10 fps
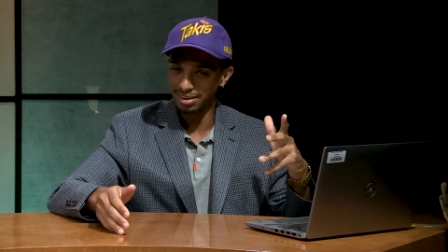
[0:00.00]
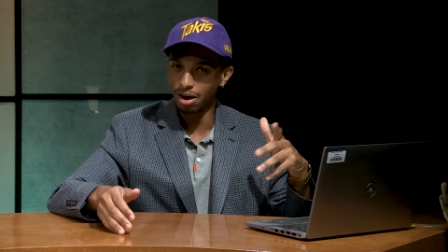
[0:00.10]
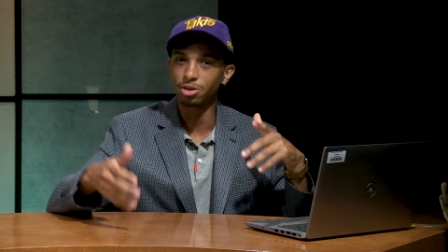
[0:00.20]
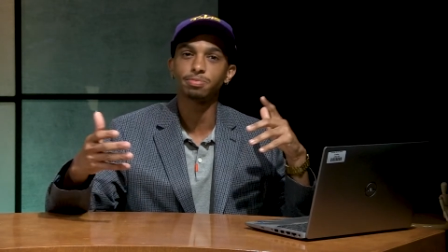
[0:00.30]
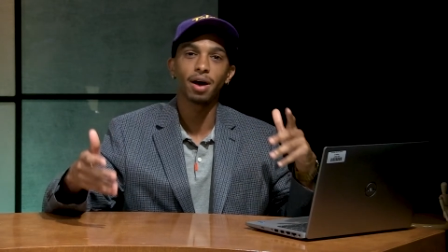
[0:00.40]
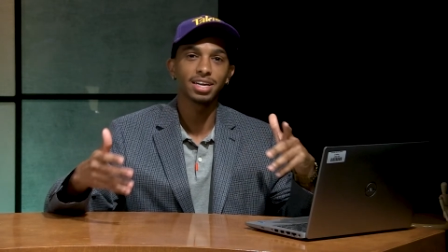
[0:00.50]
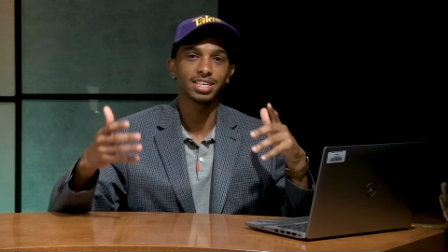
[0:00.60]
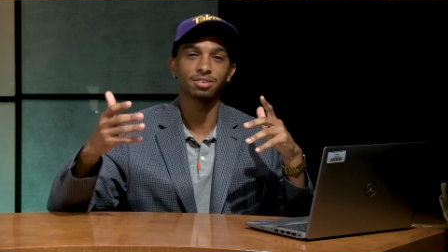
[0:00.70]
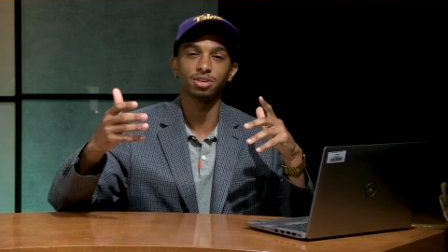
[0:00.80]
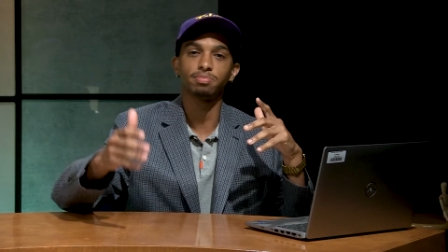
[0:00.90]
a response
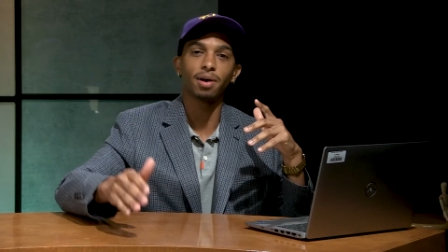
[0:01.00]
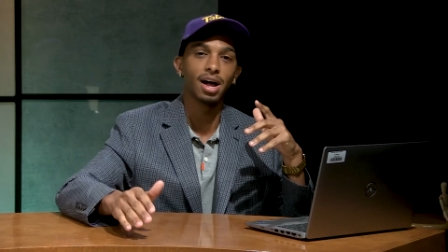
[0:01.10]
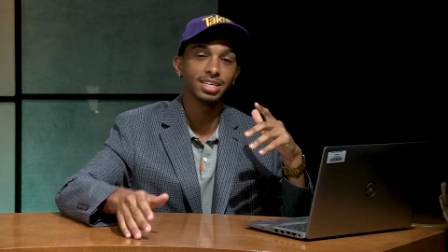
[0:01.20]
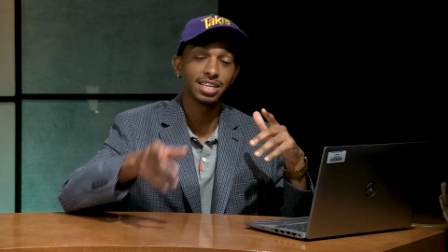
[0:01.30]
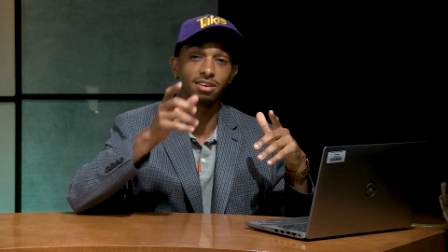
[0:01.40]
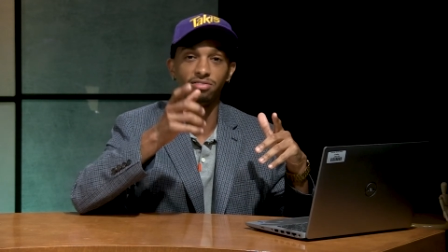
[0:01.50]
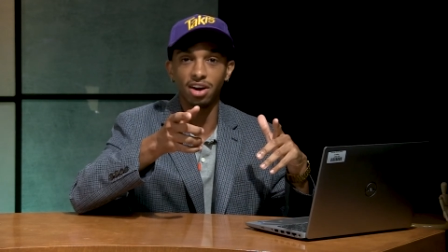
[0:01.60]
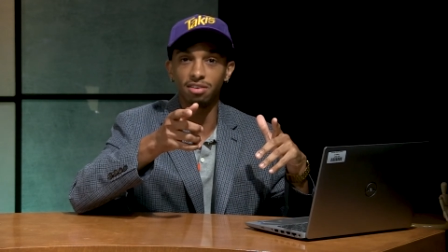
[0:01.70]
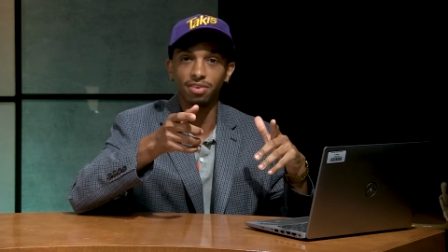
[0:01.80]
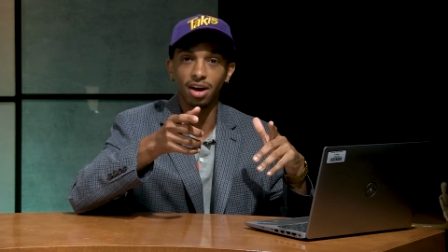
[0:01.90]
is a response, and they're
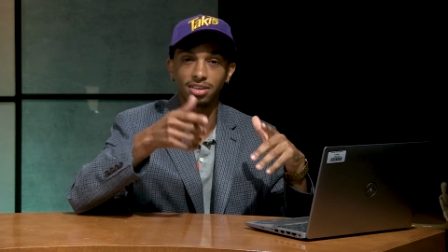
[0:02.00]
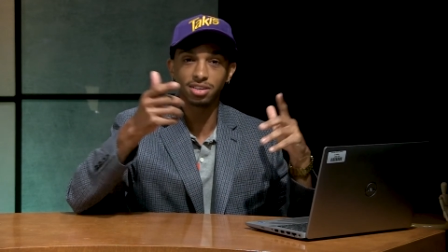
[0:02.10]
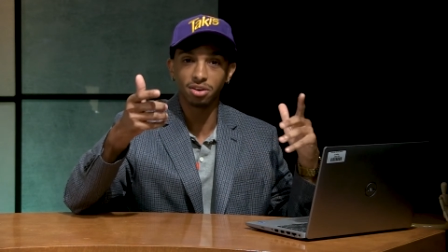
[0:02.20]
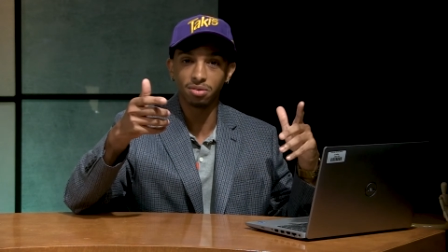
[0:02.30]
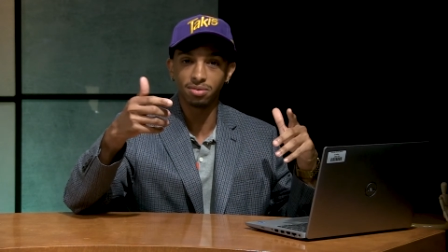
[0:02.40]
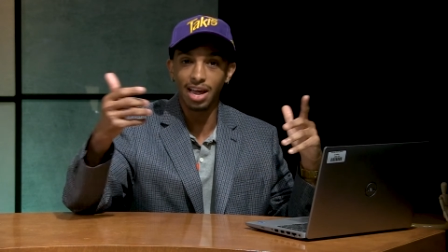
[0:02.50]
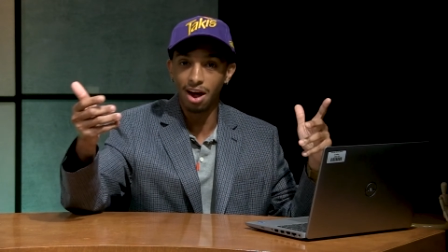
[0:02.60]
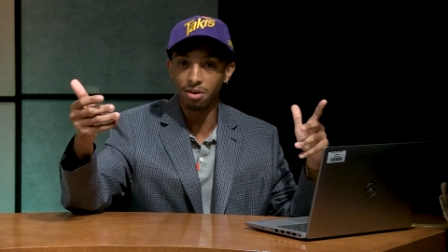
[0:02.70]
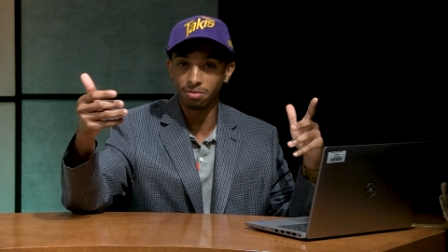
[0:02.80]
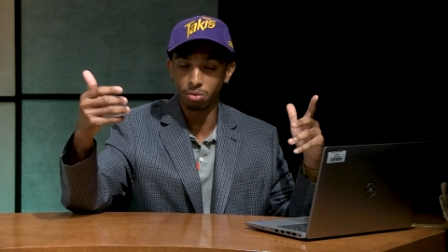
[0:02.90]
verified. So
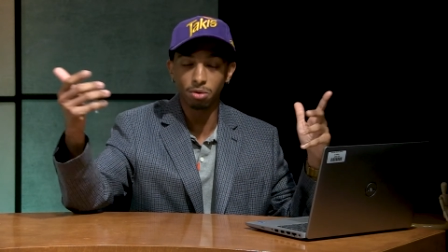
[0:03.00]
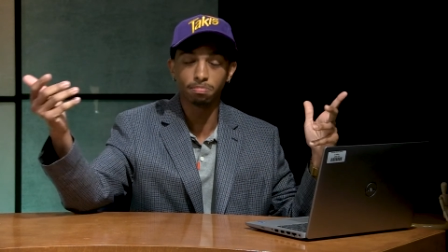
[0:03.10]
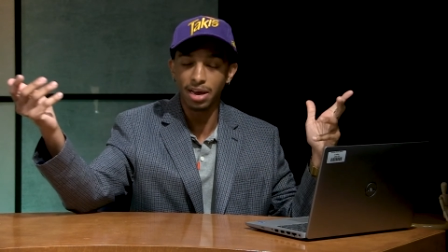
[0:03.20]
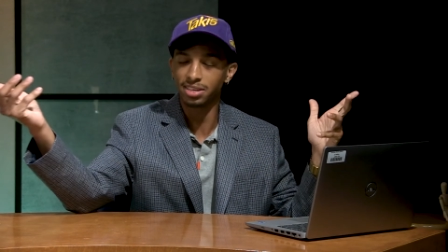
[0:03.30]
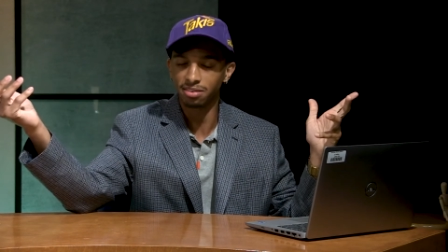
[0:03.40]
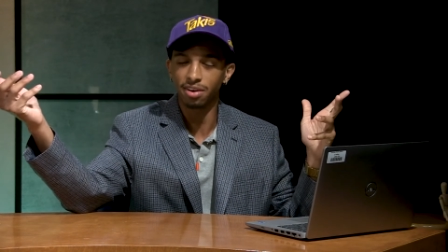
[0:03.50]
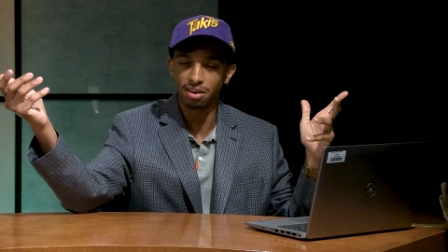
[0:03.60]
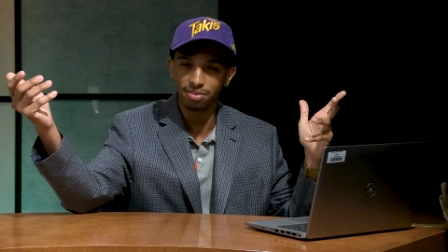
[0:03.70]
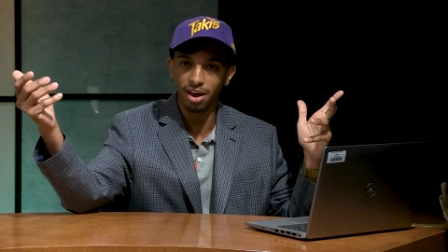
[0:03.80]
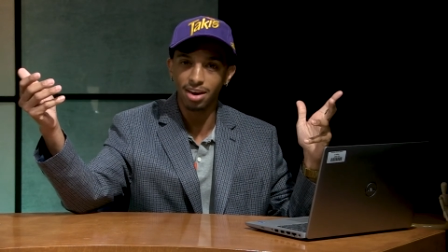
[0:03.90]
now we're basically
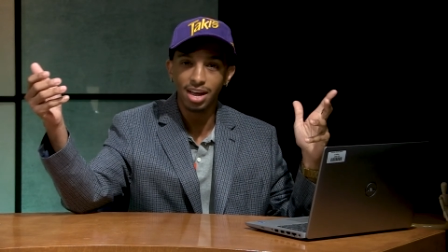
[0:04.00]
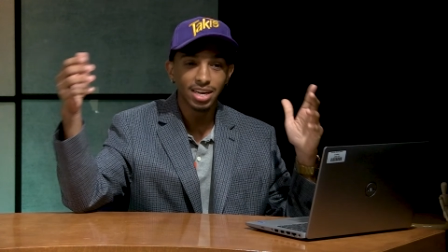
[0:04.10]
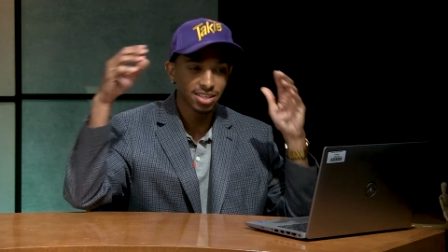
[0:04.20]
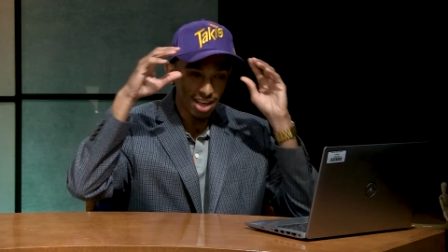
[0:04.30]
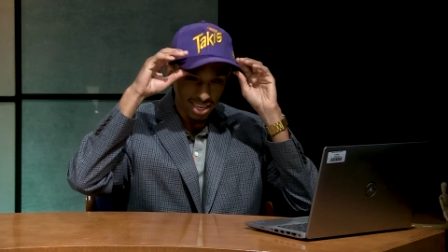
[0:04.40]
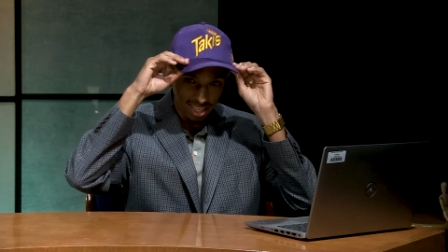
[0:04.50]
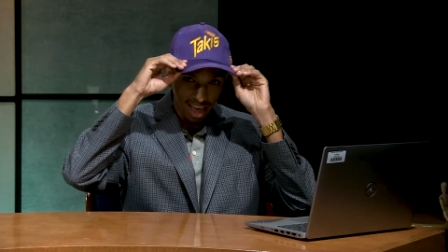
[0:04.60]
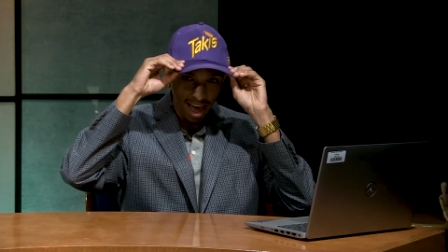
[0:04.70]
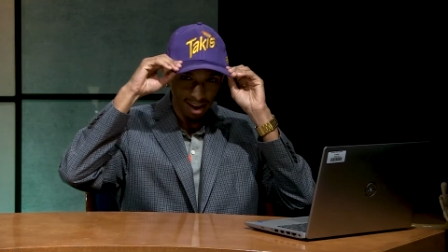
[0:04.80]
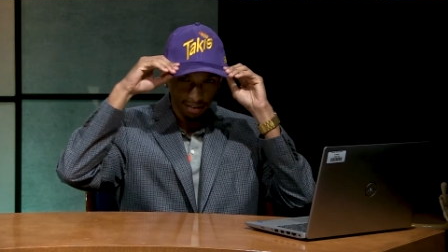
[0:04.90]
verified. So that's the
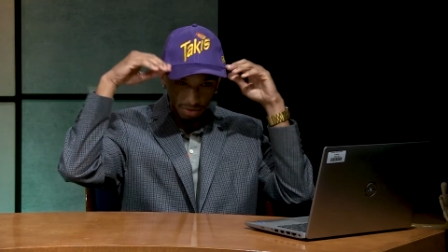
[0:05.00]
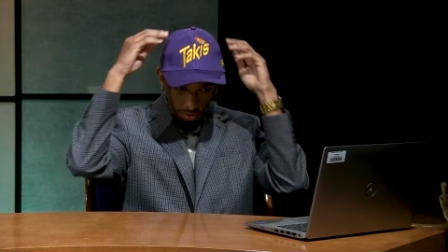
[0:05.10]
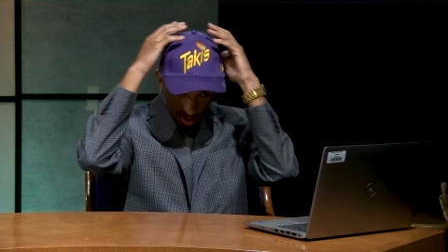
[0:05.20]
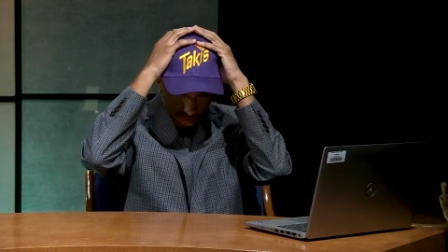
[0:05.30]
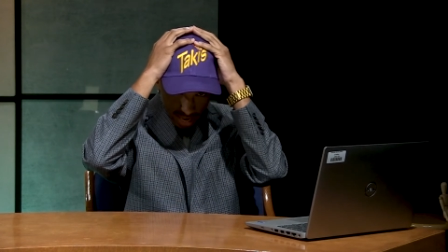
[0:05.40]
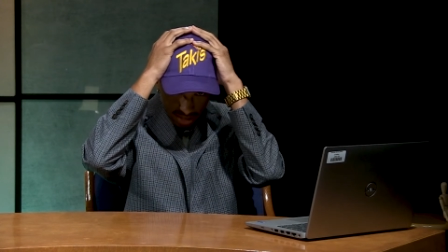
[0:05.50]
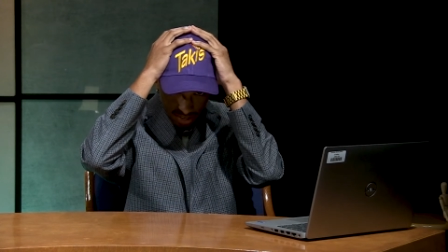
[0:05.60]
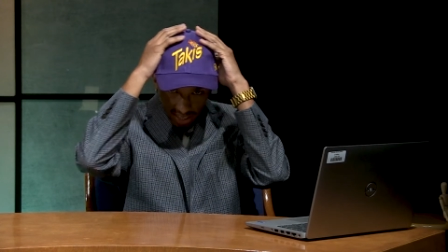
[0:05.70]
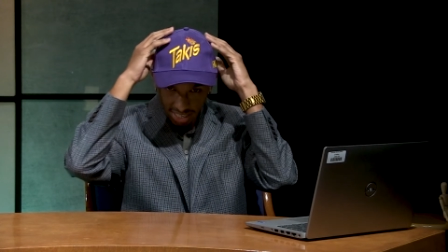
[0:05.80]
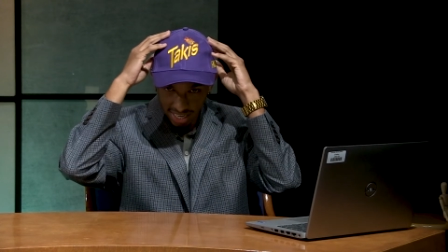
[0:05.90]
hat of the week. As you can
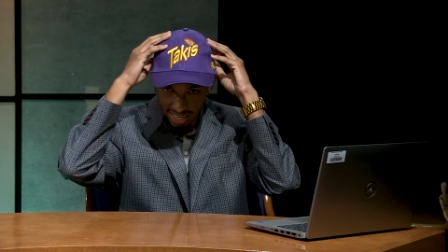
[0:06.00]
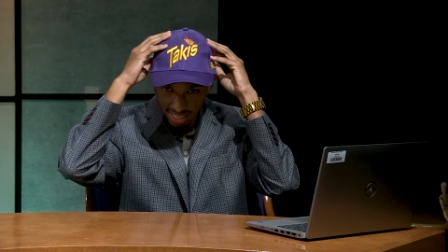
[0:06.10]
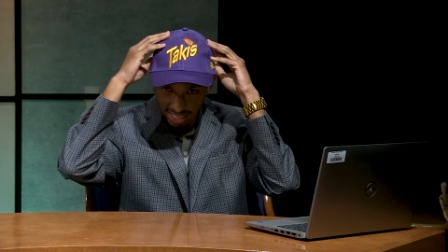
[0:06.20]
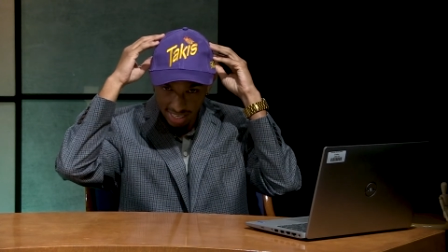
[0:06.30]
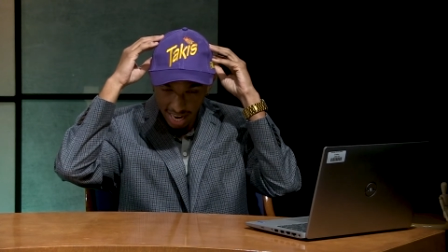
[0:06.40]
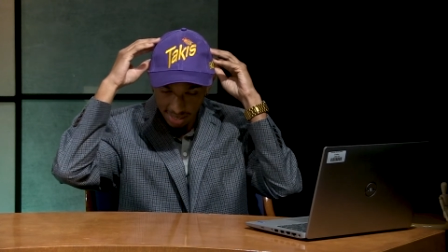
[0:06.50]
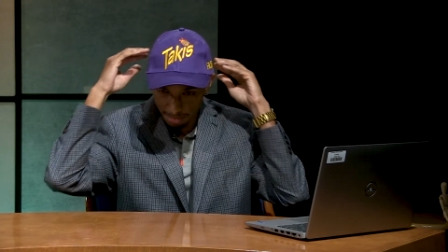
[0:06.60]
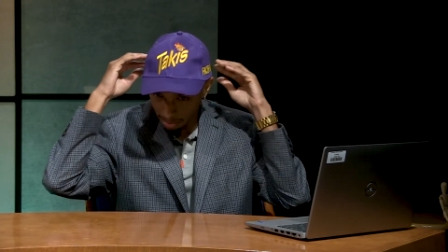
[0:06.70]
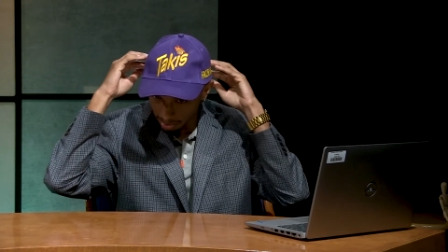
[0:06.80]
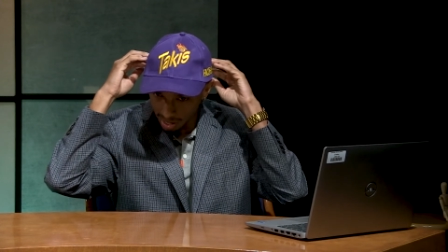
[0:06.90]
see, it is this nice
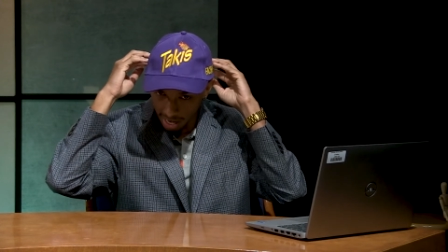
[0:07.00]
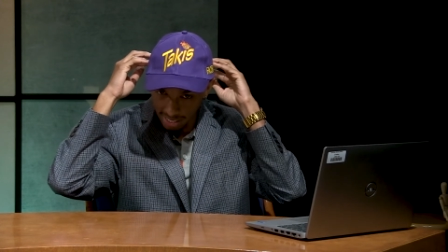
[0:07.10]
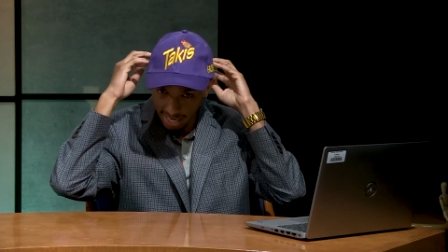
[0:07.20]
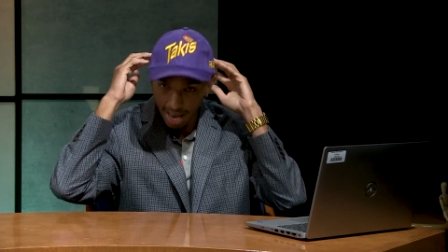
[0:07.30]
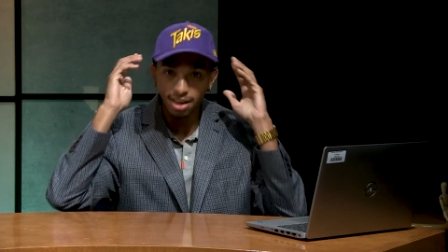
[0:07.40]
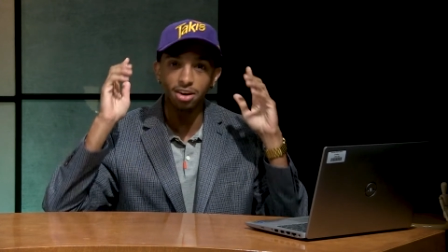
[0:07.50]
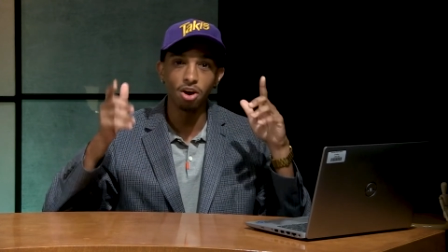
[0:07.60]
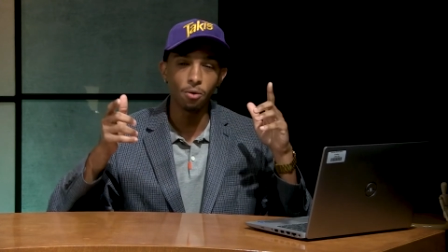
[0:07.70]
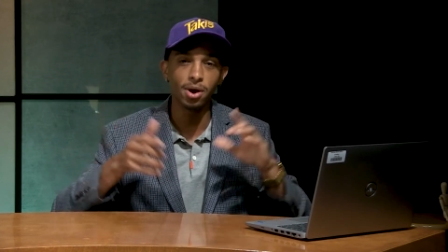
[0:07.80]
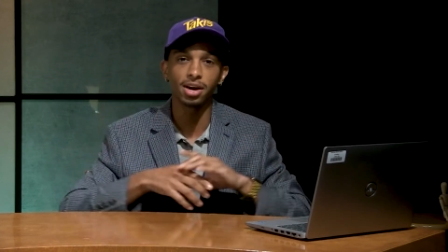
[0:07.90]
purple Takis hat, and
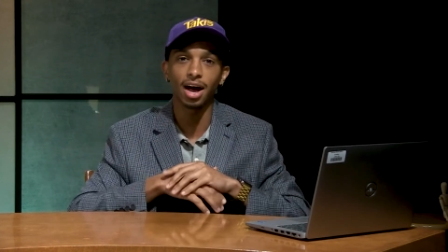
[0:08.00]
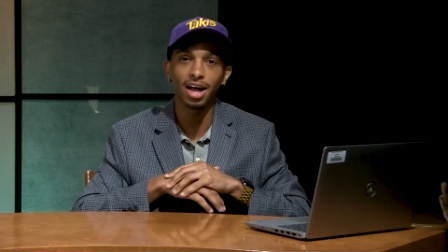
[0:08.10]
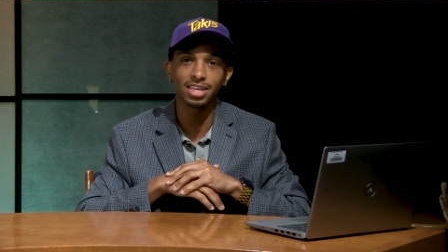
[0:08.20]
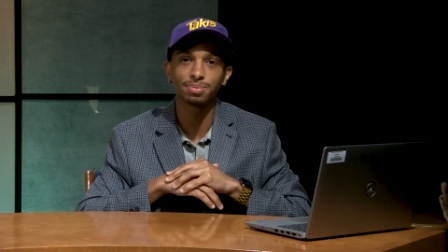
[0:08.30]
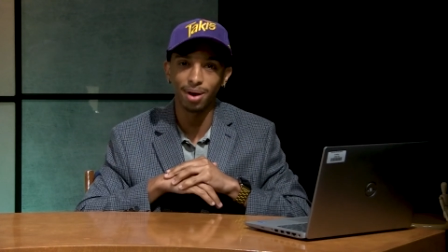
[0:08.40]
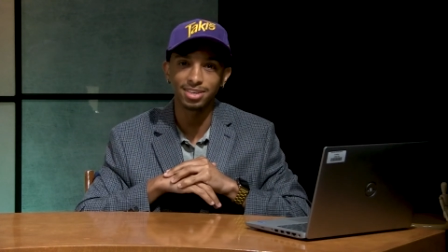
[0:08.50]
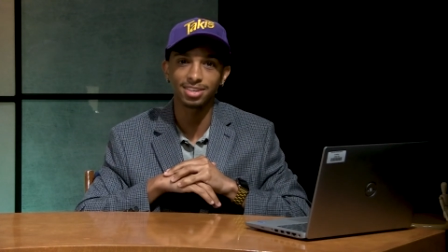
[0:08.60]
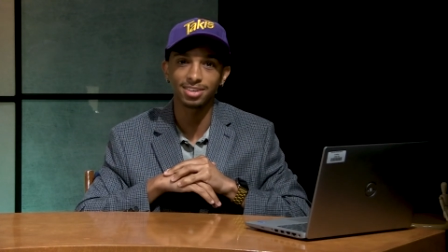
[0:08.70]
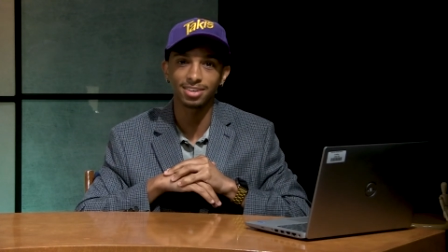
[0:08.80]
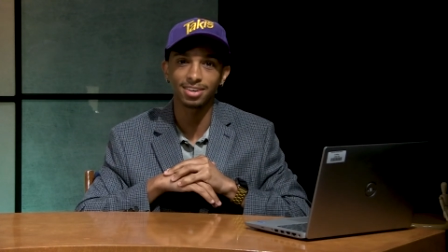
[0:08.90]
no, we are not sponsored.